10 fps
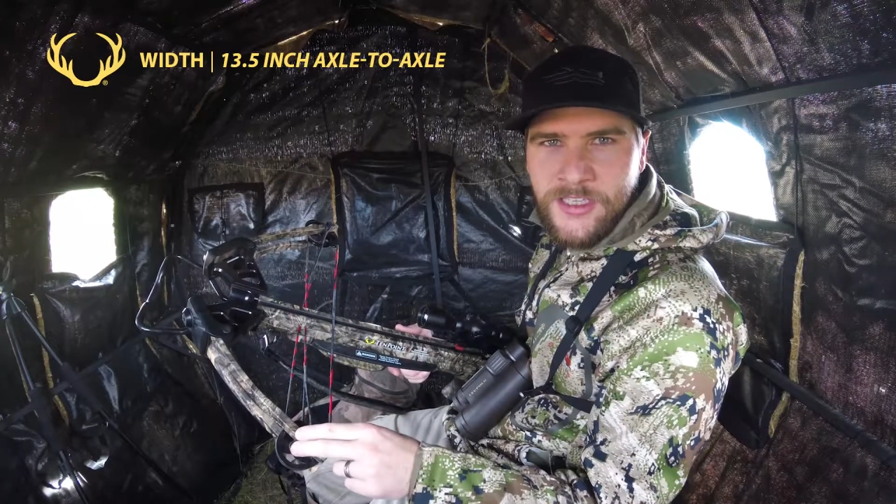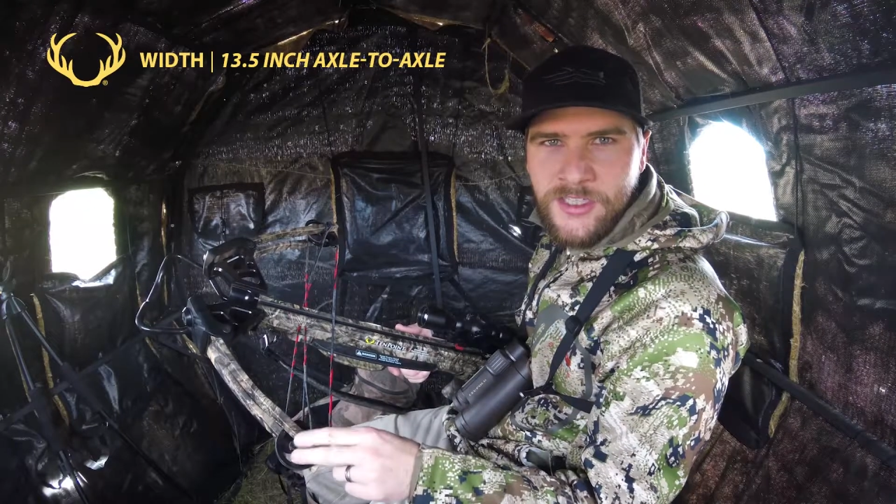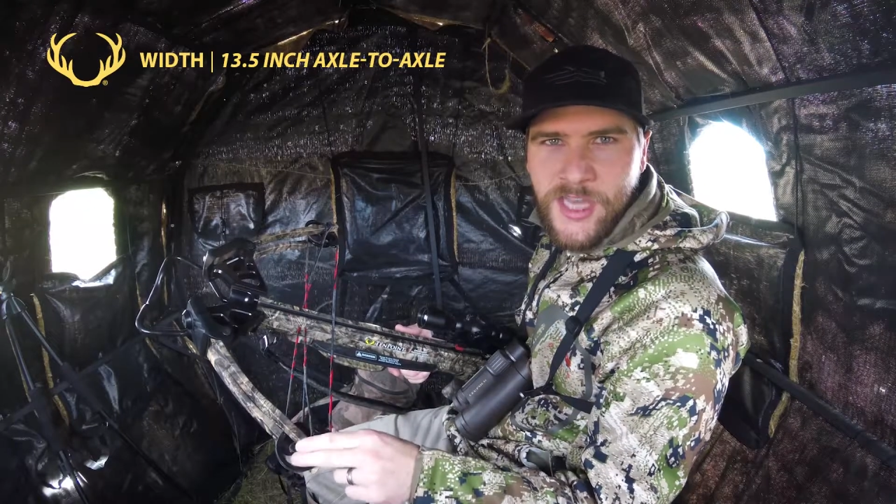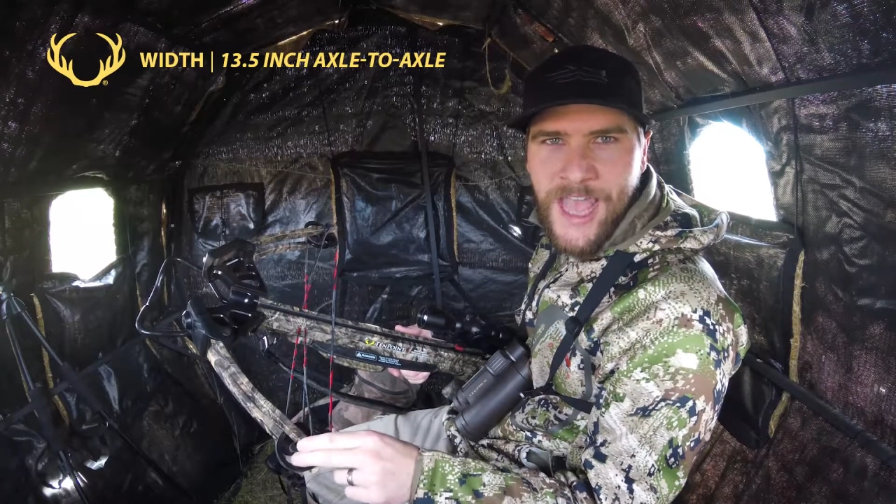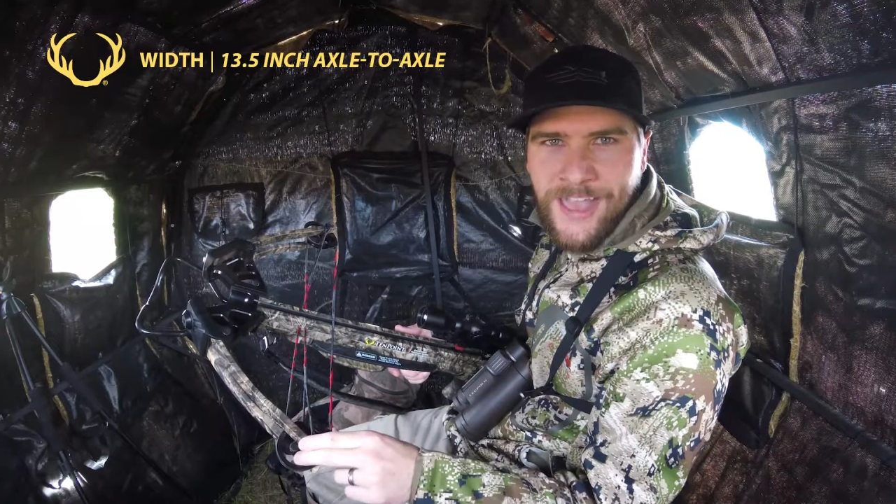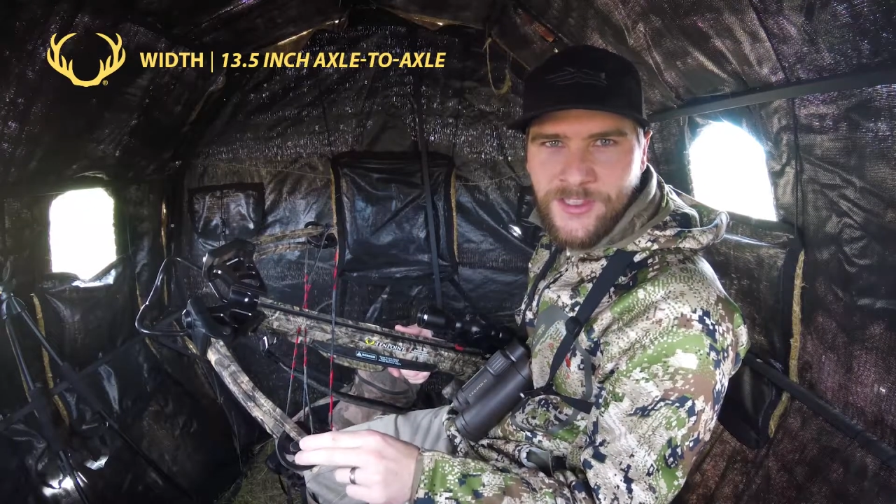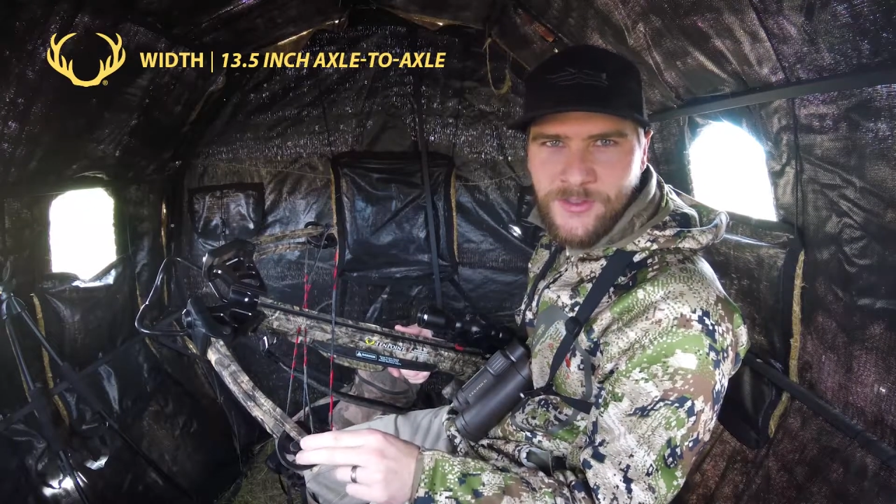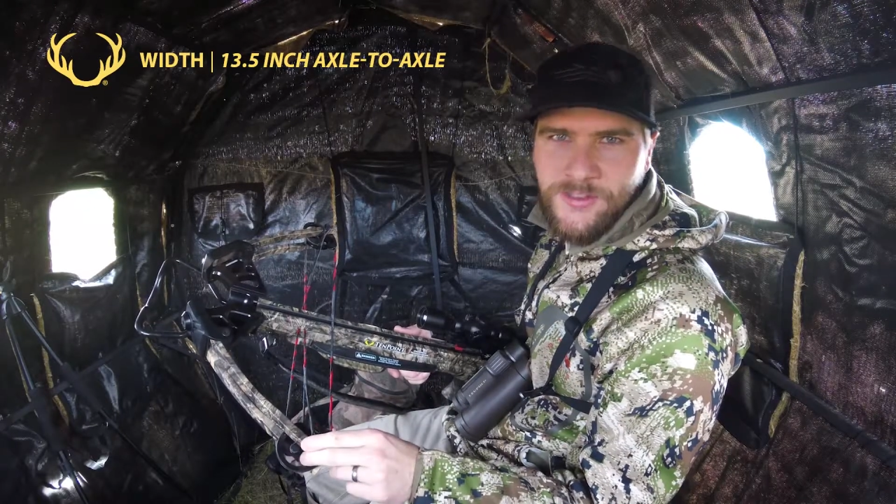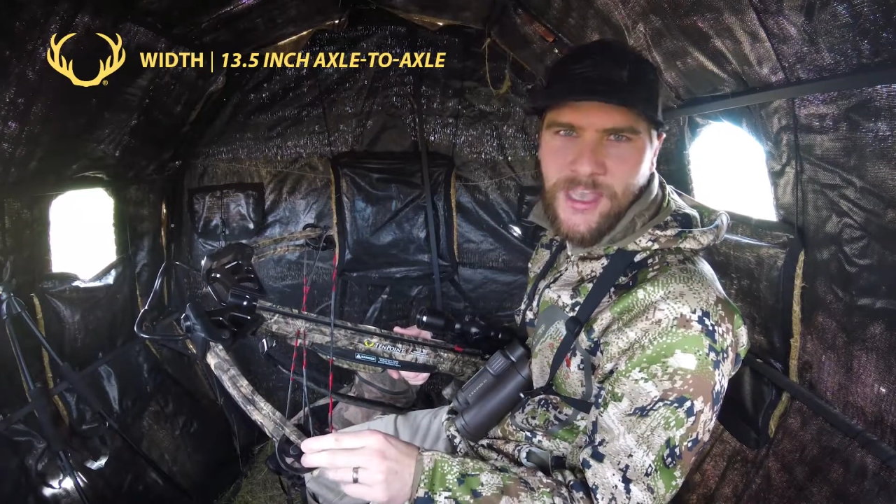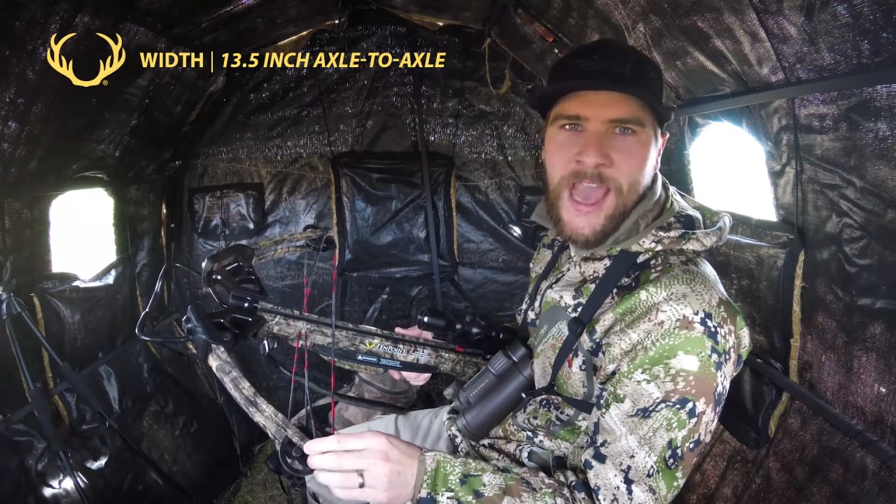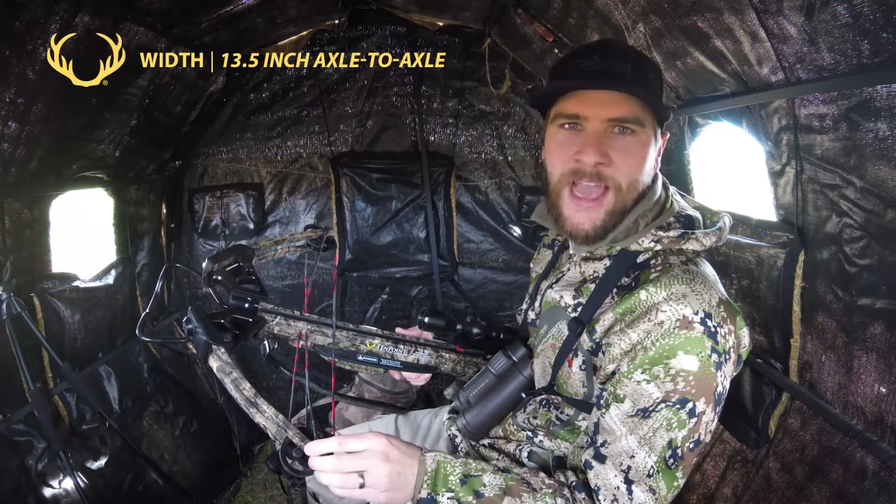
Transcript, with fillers: inch axle to